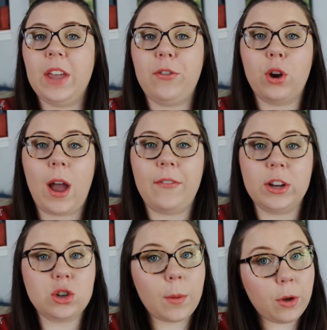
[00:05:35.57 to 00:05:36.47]
if you're
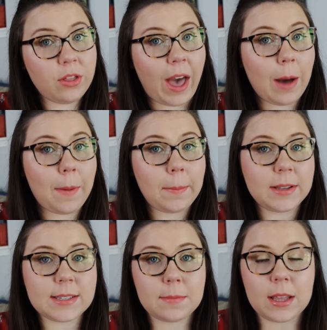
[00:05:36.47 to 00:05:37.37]
having trouble, that might
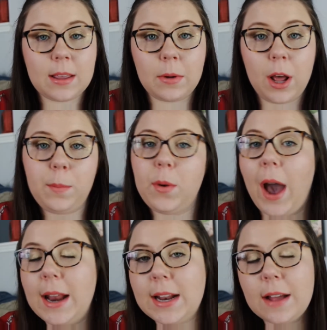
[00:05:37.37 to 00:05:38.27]
be something that would help you.
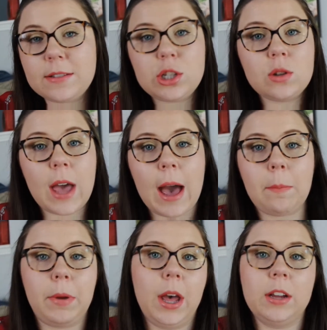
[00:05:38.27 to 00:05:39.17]
I didn't have to do
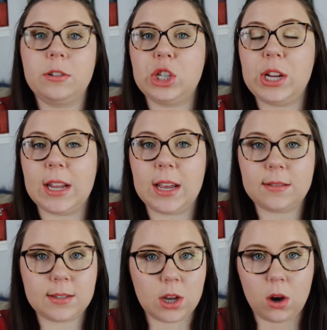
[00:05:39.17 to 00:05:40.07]
that, but she
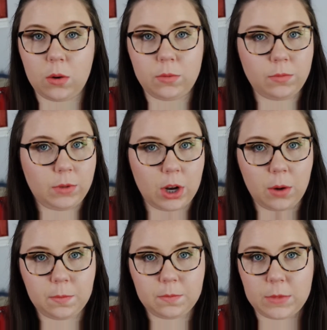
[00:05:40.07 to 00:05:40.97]
did. So, you
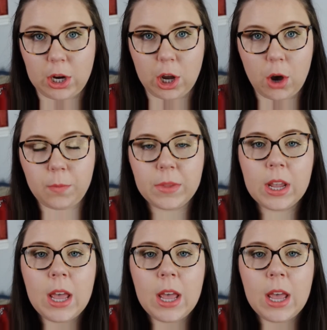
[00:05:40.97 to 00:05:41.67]
know, there you go.